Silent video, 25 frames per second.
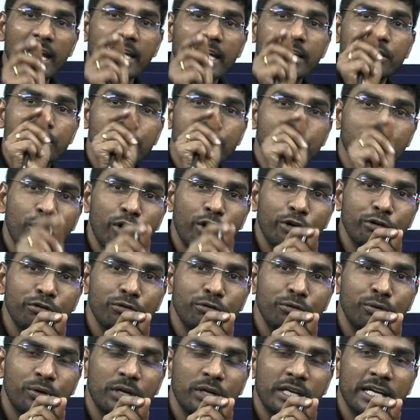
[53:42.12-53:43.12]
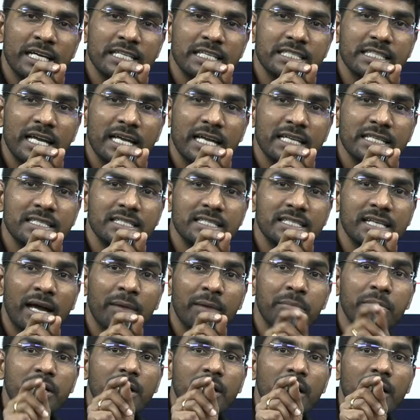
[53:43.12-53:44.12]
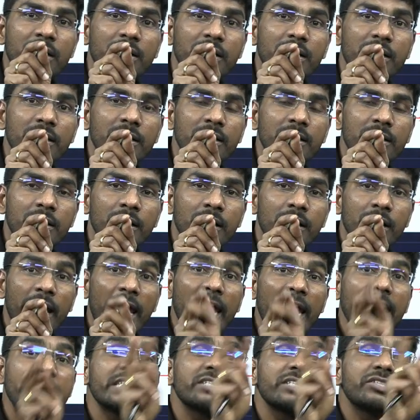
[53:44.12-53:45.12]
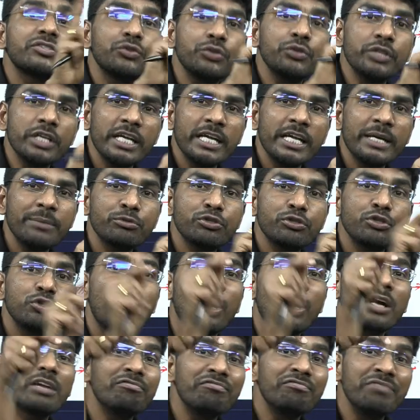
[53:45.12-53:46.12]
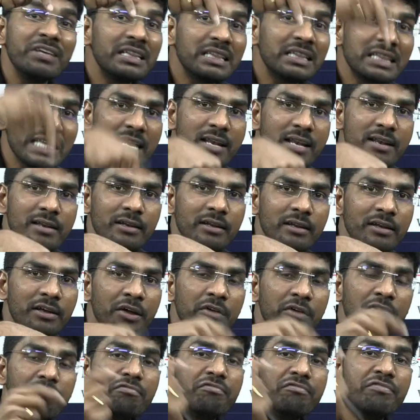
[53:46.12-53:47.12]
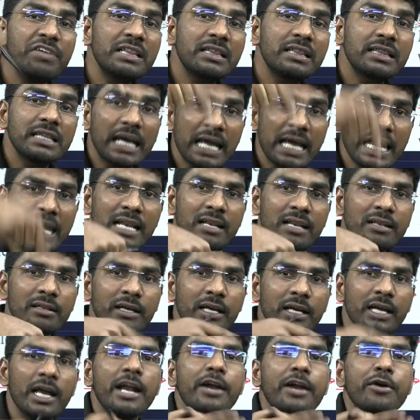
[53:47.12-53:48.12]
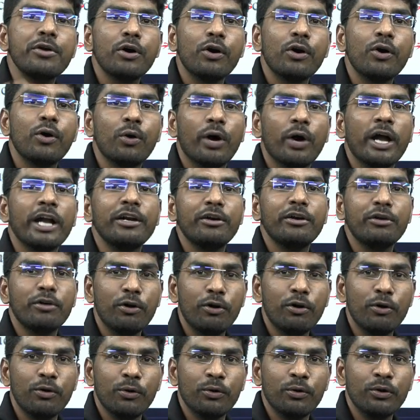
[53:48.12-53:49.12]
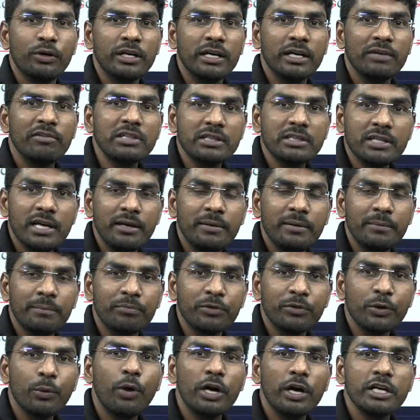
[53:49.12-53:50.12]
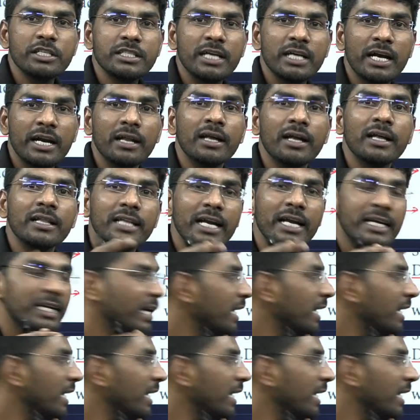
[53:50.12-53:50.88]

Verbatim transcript: exonuclease enzyme cut extremes, not within. Within, endo, endo, within what is that that